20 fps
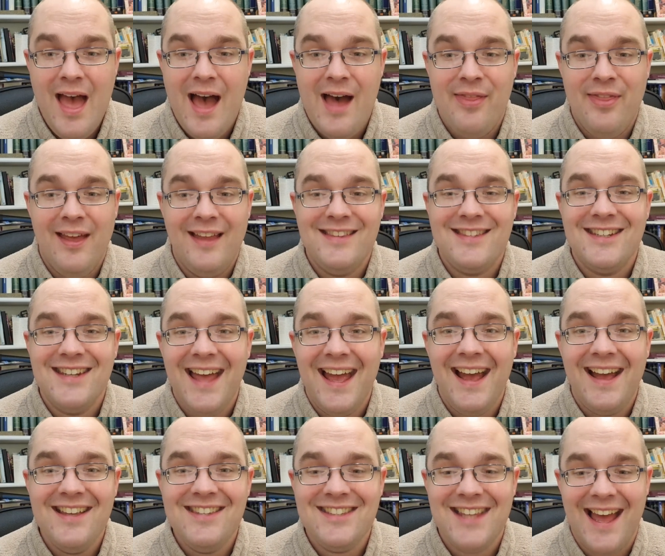And then today
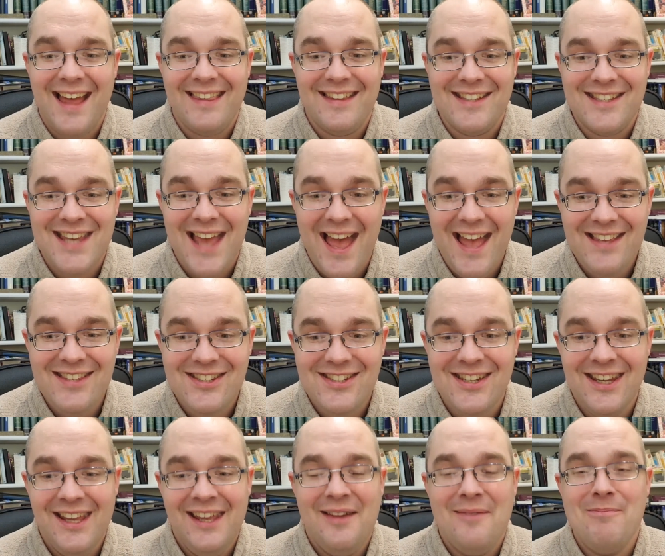I sat the
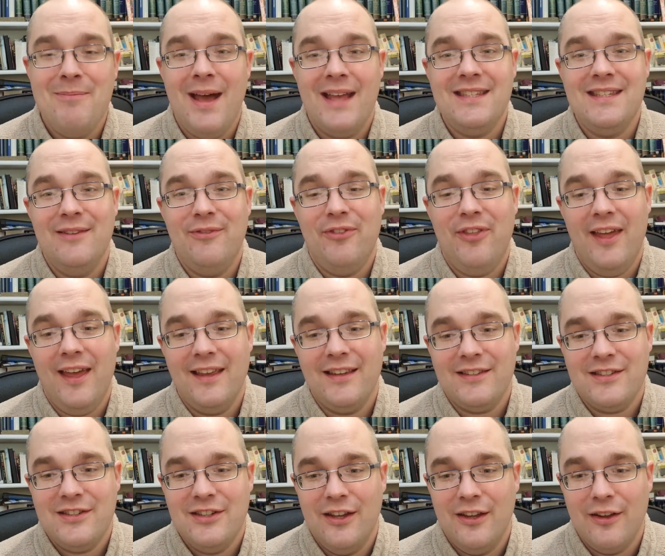test. Massive
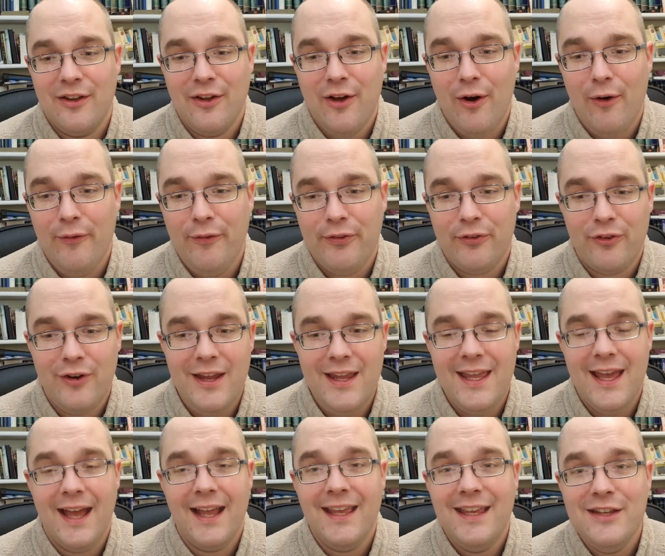thanks to Golf 3
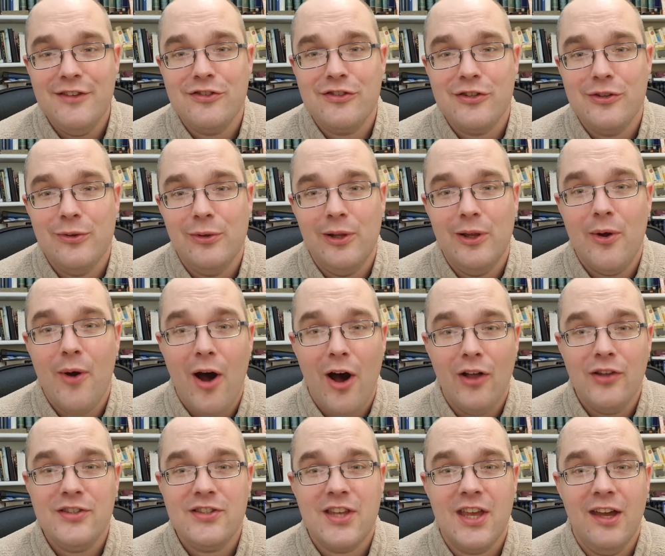Yankee Zulu
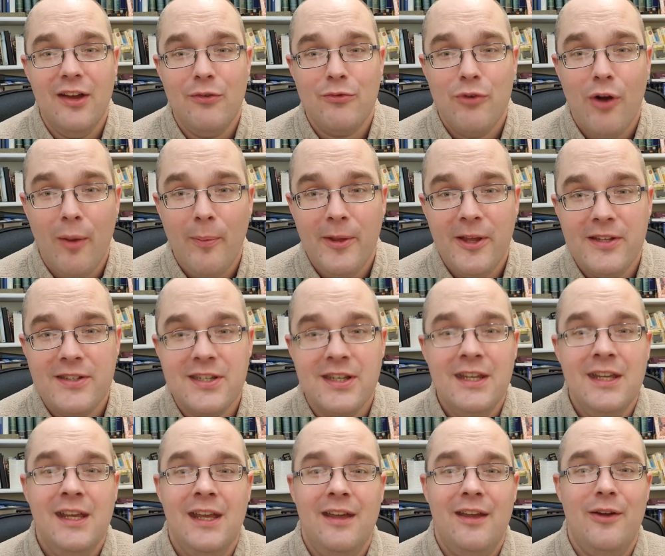Oscar Robert,
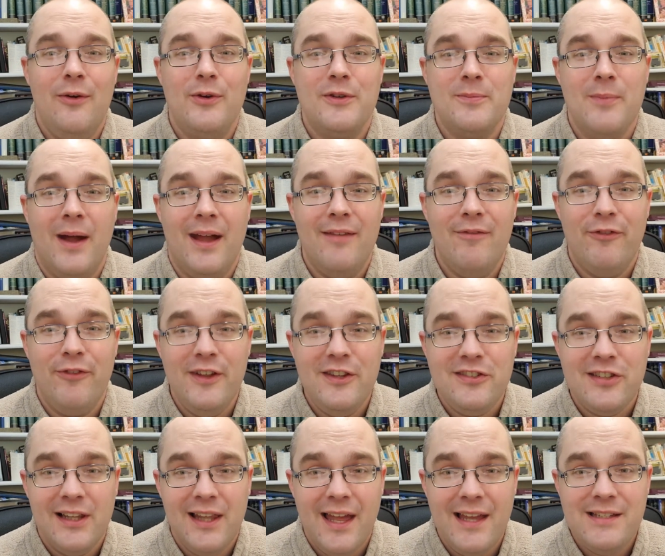who was my
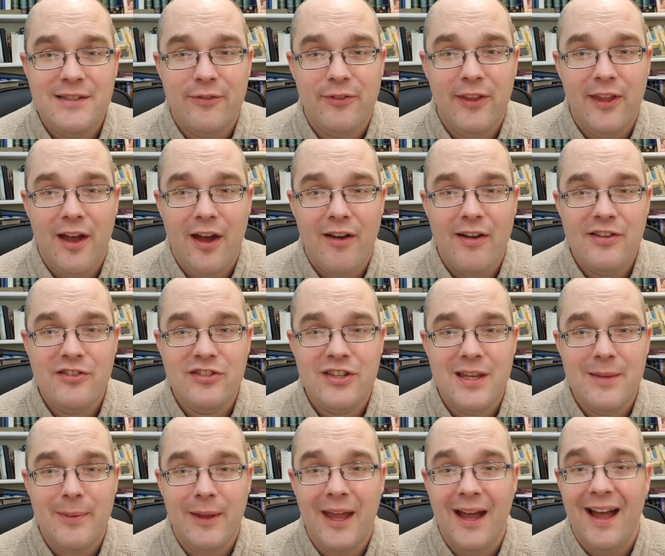invigilator for the
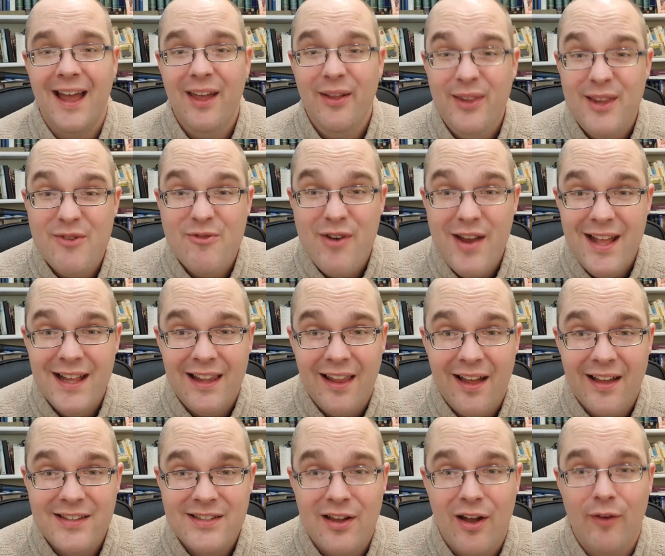RSGB. I only
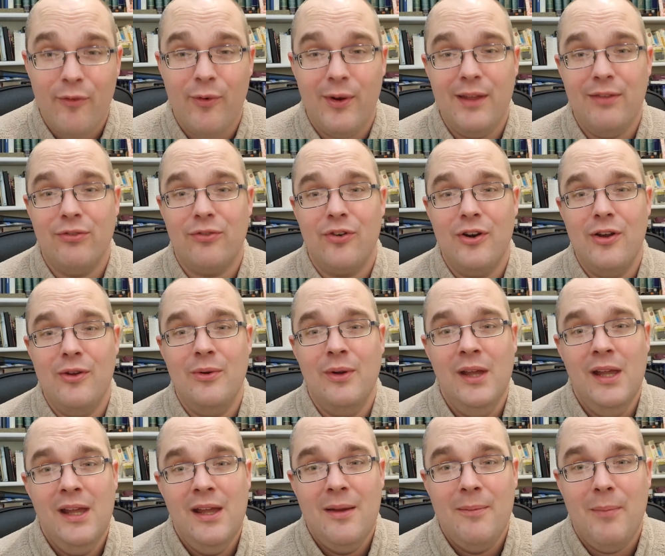realised halfway through
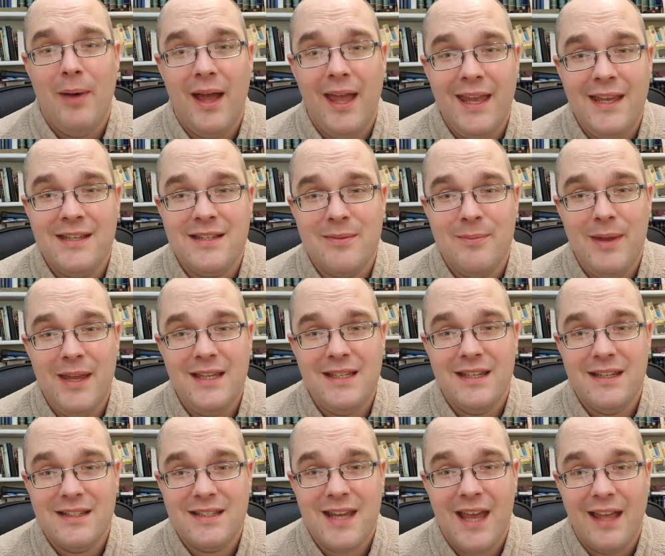my
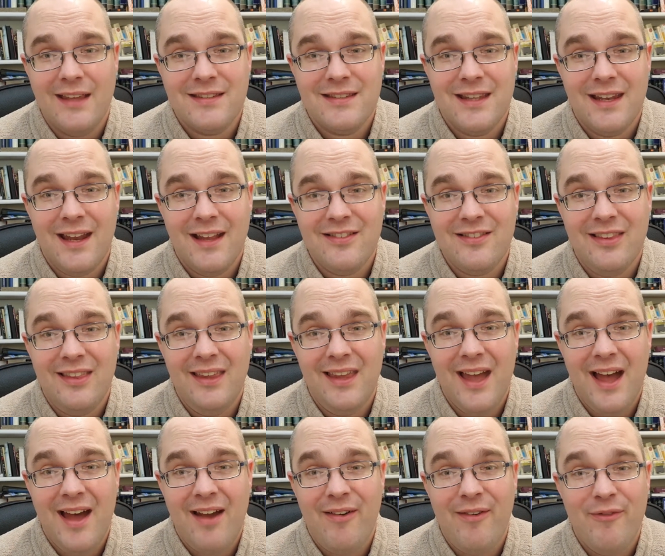intermediate test that
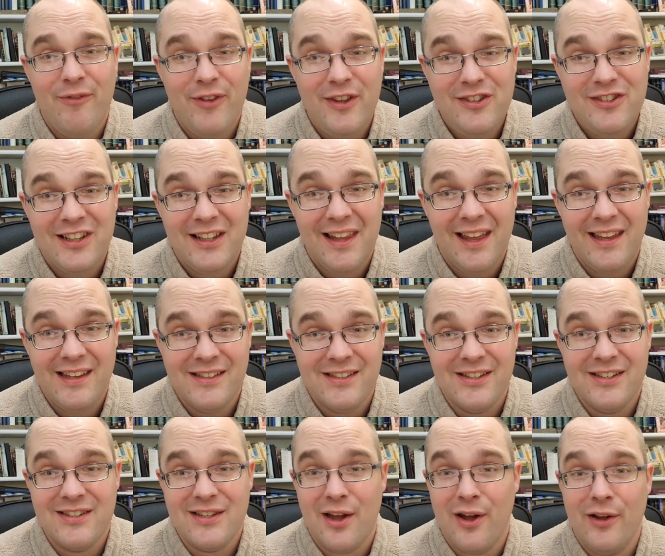actually our
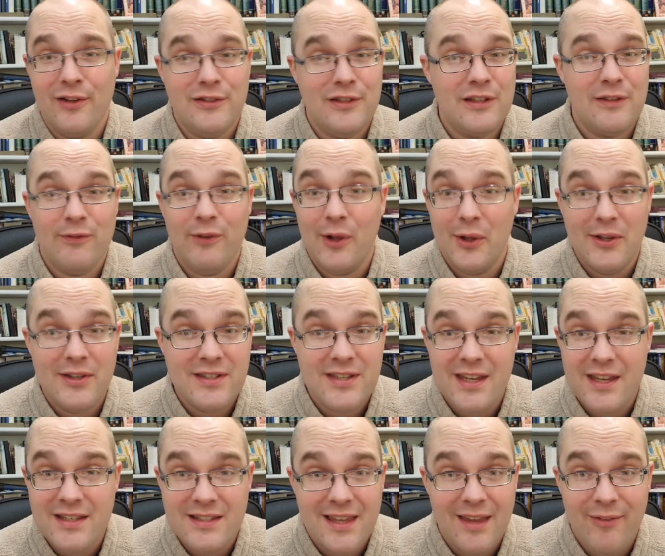invigilators are just
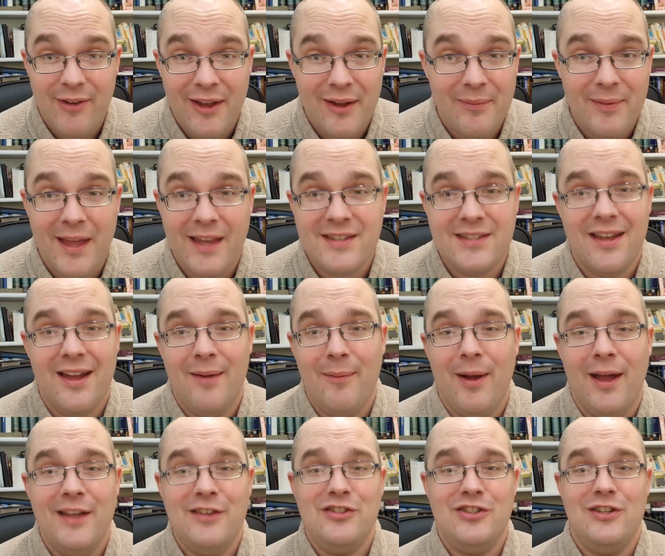volunteers giving up their time.
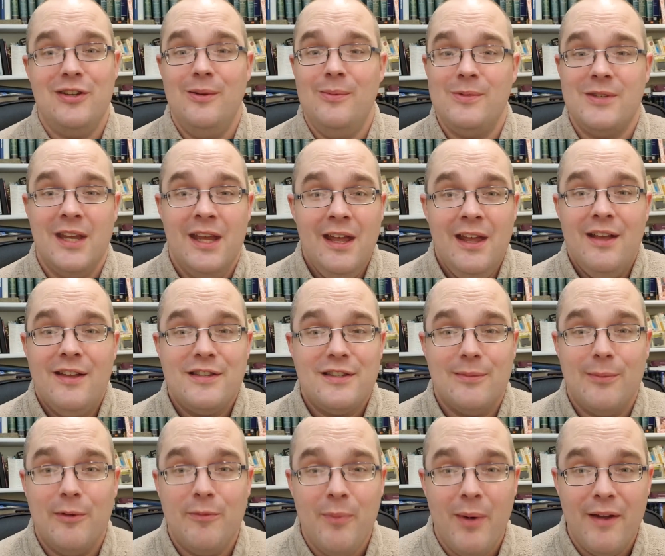I assumed
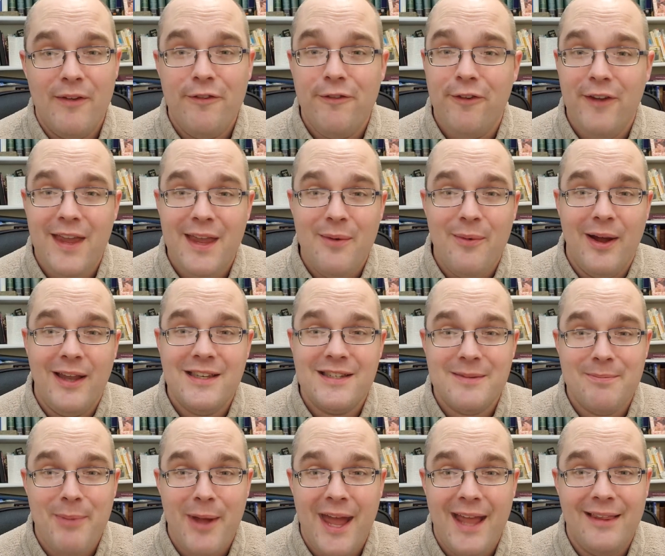some of my fee went
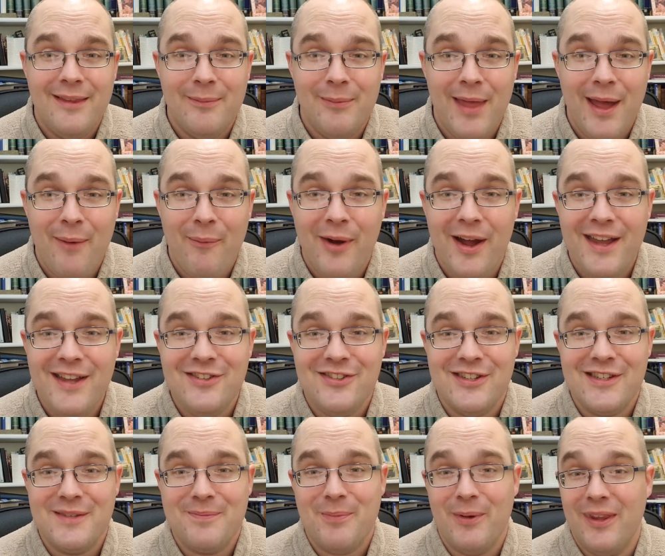to pay them their
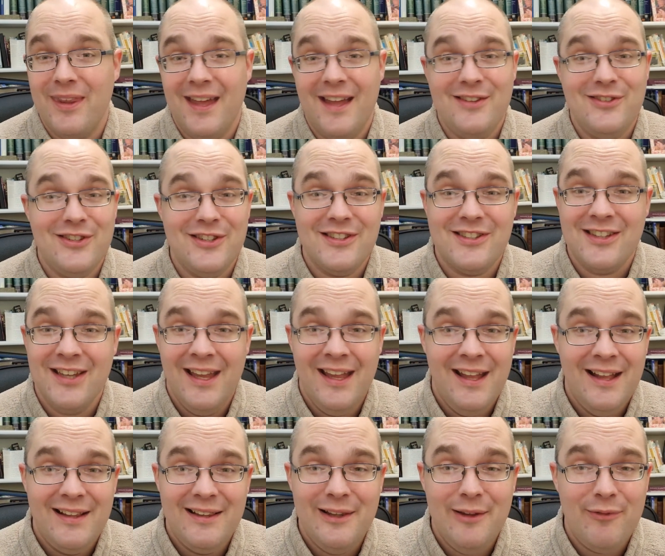wages, but they're just
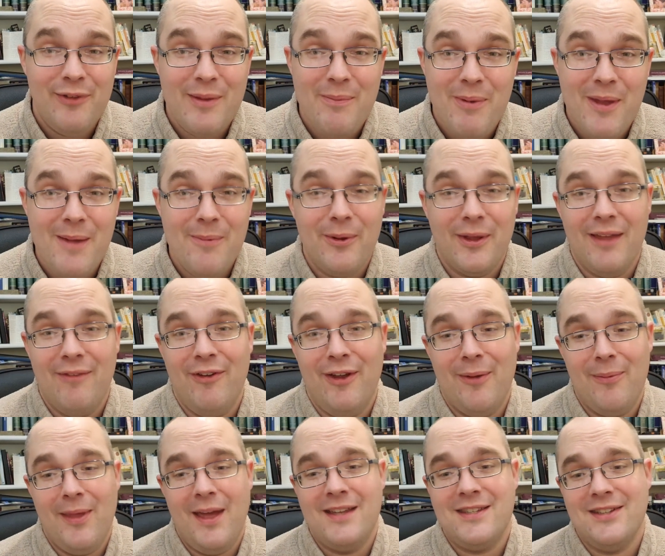lovely people giving
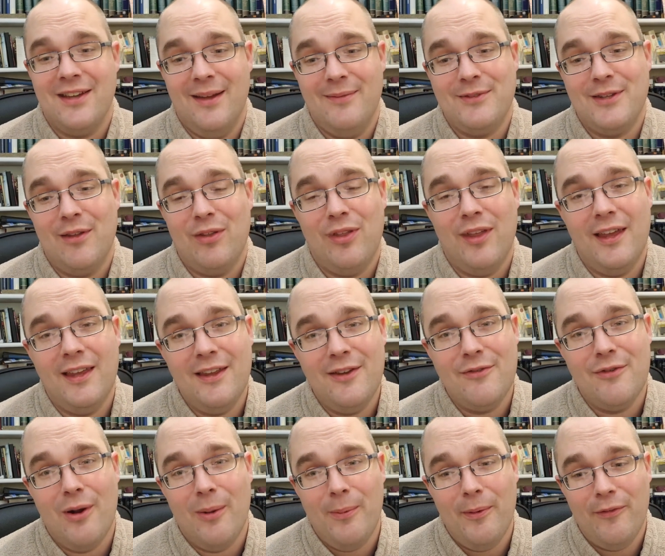up their time. So thank
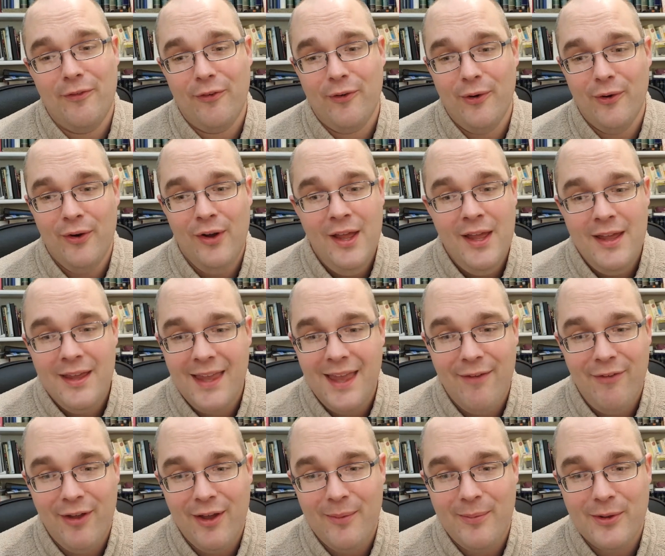you, Robert, for
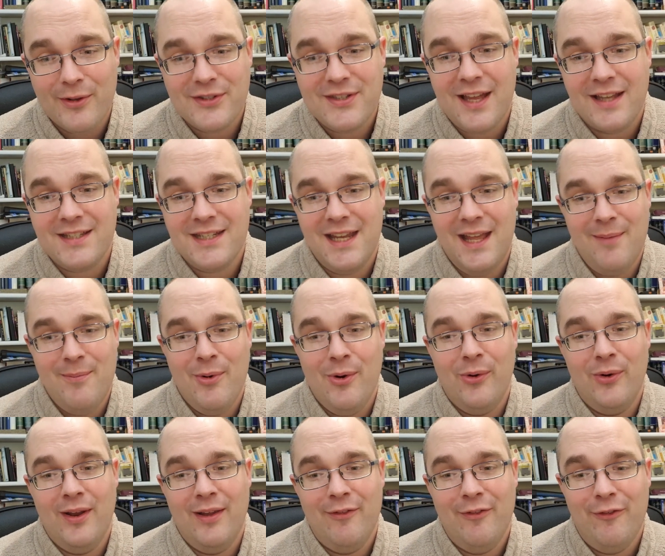giving up your Saturday
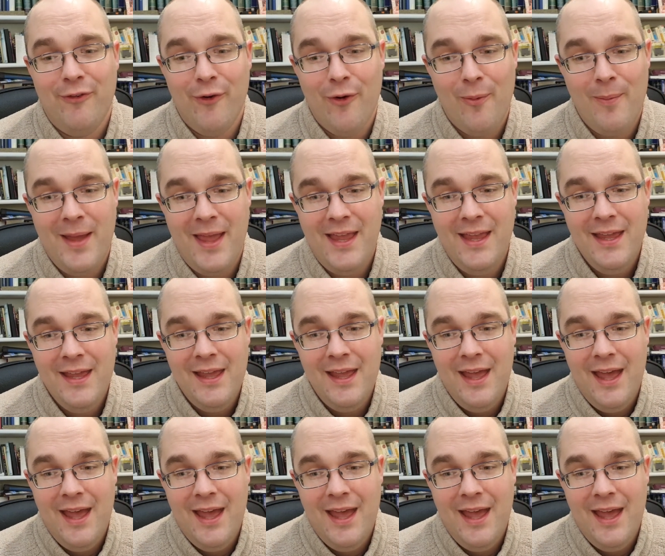morning for me.